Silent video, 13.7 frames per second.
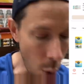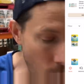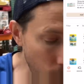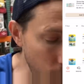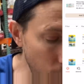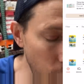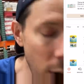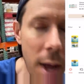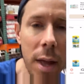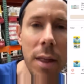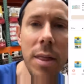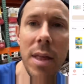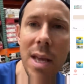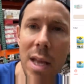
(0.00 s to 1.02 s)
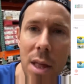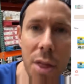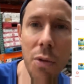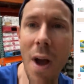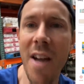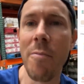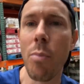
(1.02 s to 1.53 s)
order the
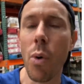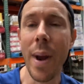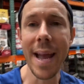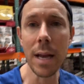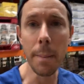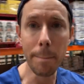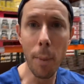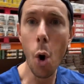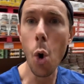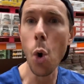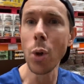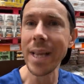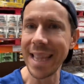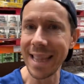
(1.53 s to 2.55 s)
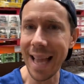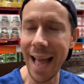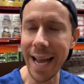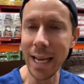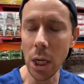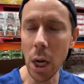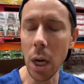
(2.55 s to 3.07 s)
Thrive brand pole and
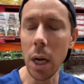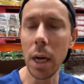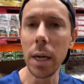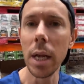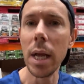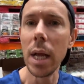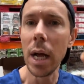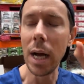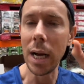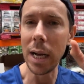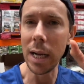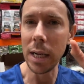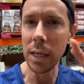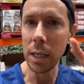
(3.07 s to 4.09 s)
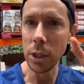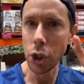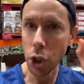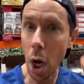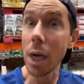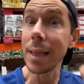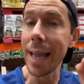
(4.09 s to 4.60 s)
line caught uh,
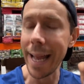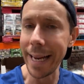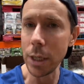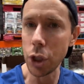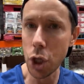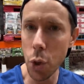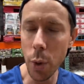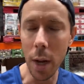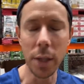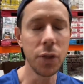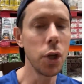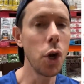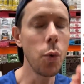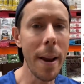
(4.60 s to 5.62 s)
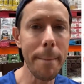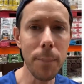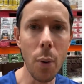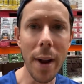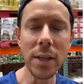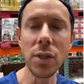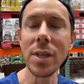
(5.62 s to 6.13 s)
Chunk Light tuna. It's a great
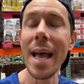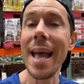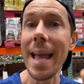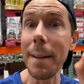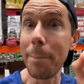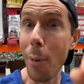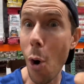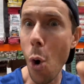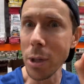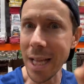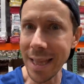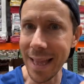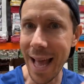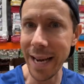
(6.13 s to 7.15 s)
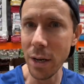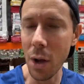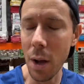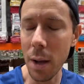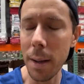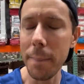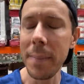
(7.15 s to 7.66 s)
price and pole and line
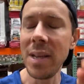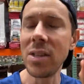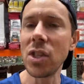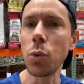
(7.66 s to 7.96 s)
caught means it's